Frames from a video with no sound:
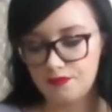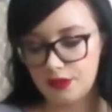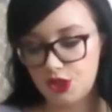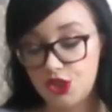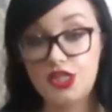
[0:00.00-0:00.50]

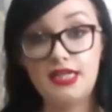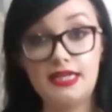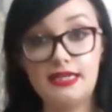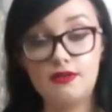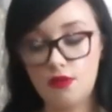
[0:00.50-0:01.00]
but
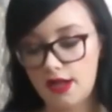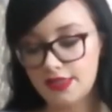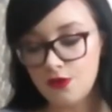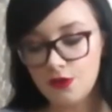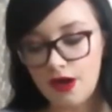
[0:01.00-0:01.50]
she, I
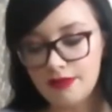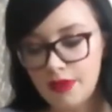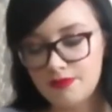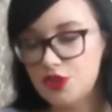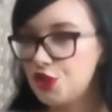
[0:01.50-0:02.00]
don't know,
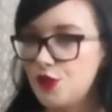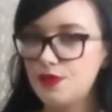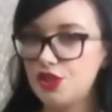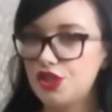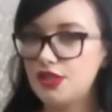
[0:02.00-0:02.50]
I'm
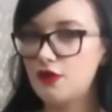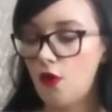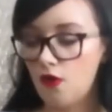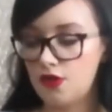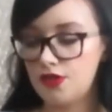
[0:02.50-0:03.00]
assuming she's
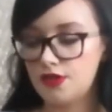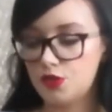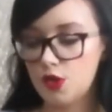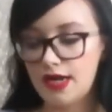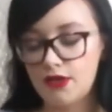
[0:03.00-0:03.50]
not her
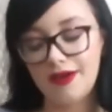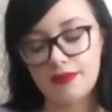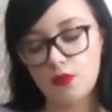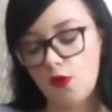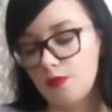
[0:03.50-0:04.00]
trainer
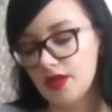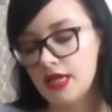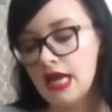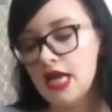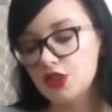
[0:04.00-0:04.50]
anymore, but
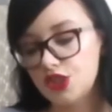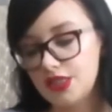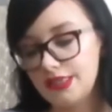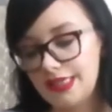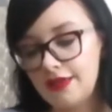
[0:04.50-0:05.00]

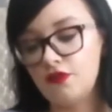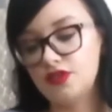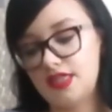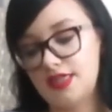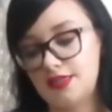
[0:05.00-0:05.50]
she's Dita
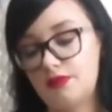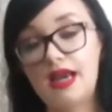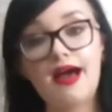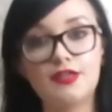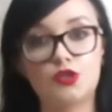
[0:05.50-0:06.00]
Von Teese's
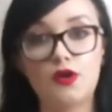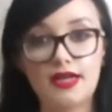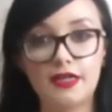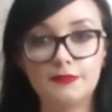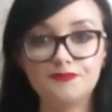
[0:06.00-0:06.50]
Pilates
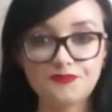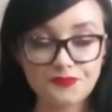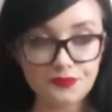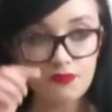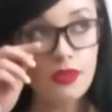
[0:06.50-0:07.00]
trainer.
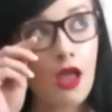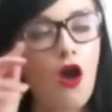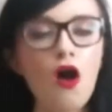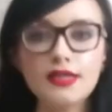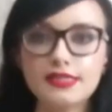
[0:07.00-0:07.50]

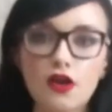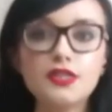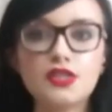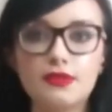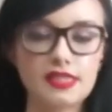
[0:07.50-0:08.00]
I
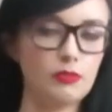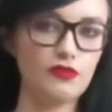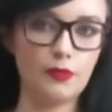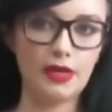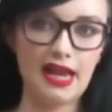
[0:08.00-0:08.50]
started doing some
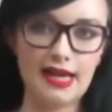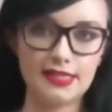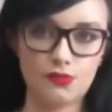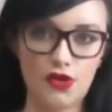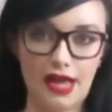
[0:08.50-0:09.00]
of her
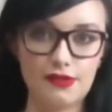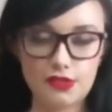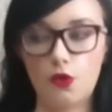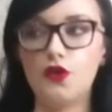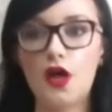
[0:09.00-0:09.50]
Pilates
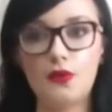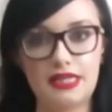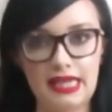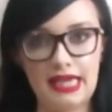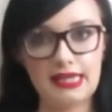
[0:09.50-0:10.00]
workouts not
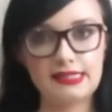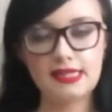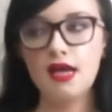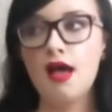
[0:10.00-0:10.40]
knowing this,